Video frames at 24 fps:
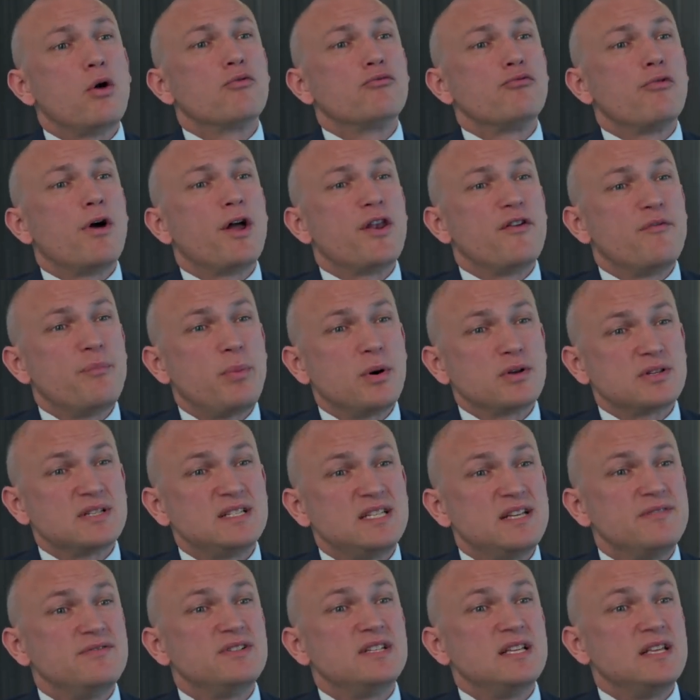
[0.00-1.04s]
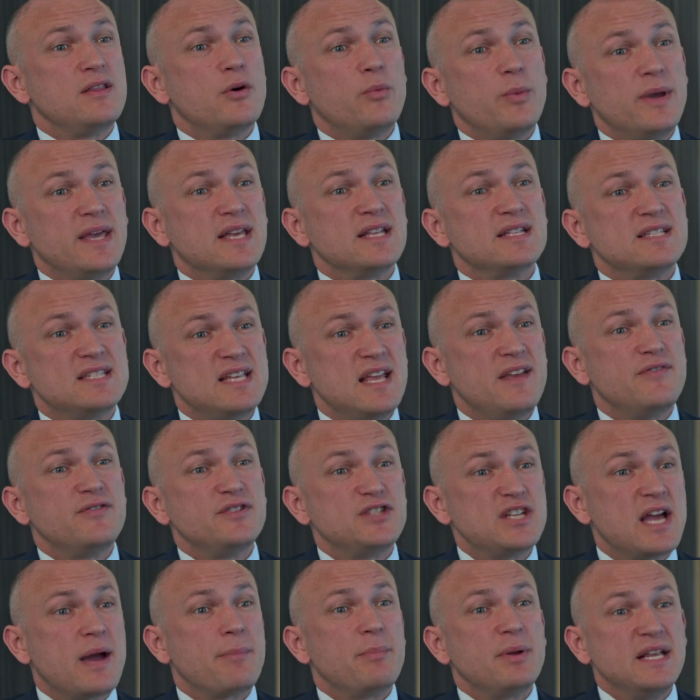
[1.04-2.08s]
run of positivity that we can see for
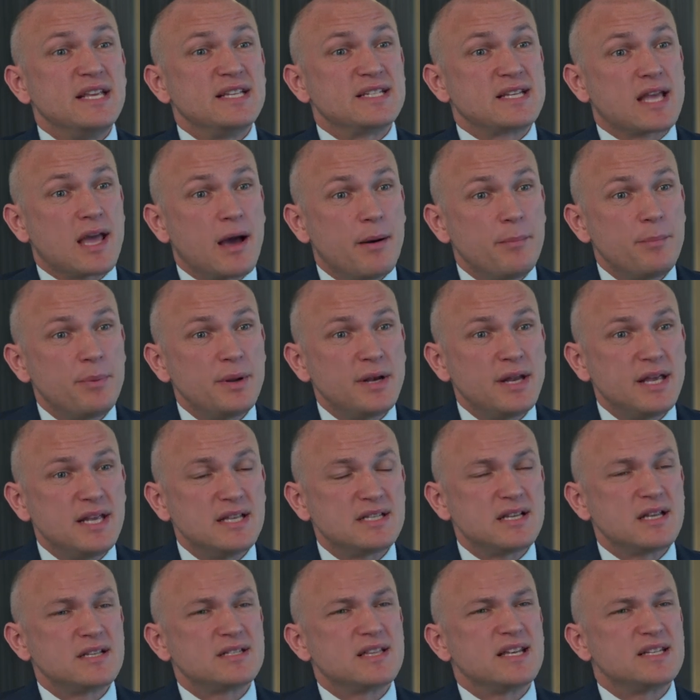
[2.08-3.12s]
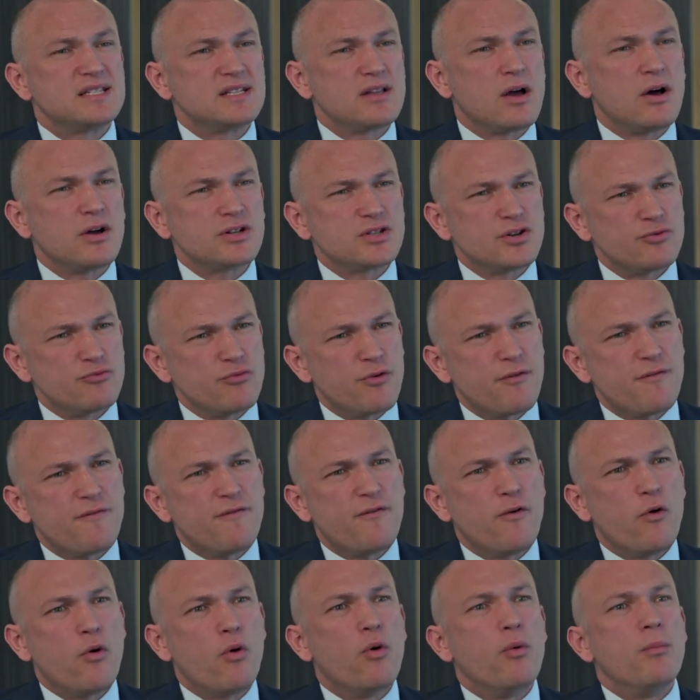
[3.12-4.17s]
Japanese companies as they start to
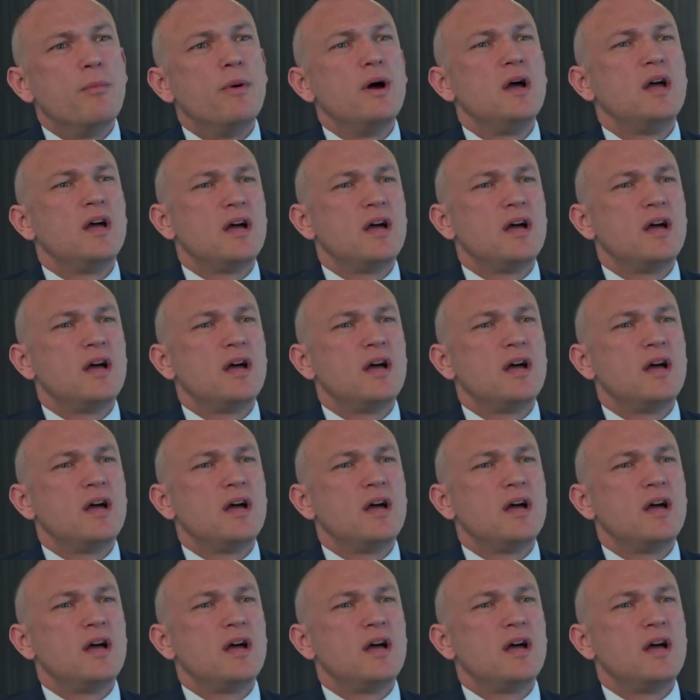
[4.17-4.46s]
reform,